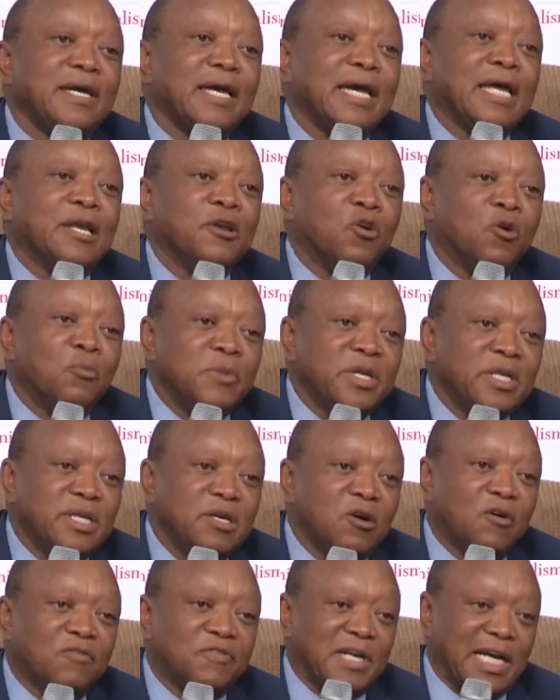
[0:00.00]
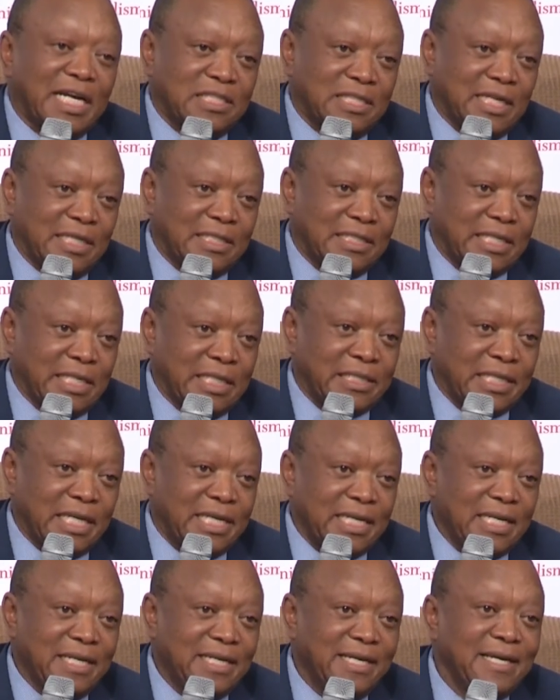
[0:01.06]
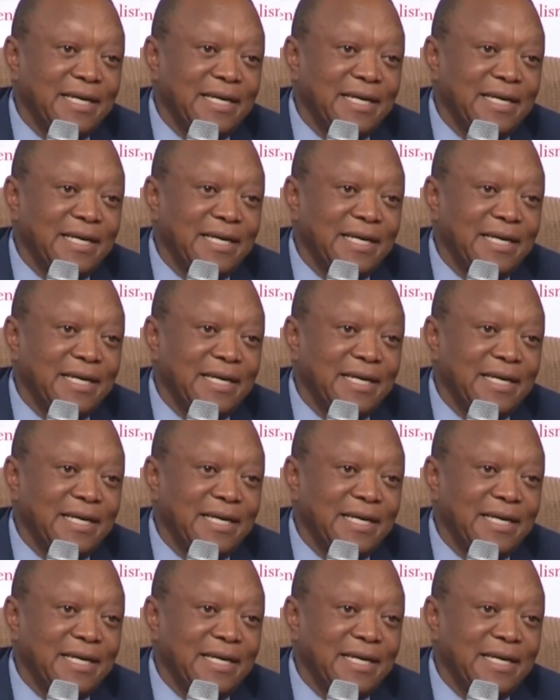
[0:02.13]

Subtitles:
a nominee of National Treasury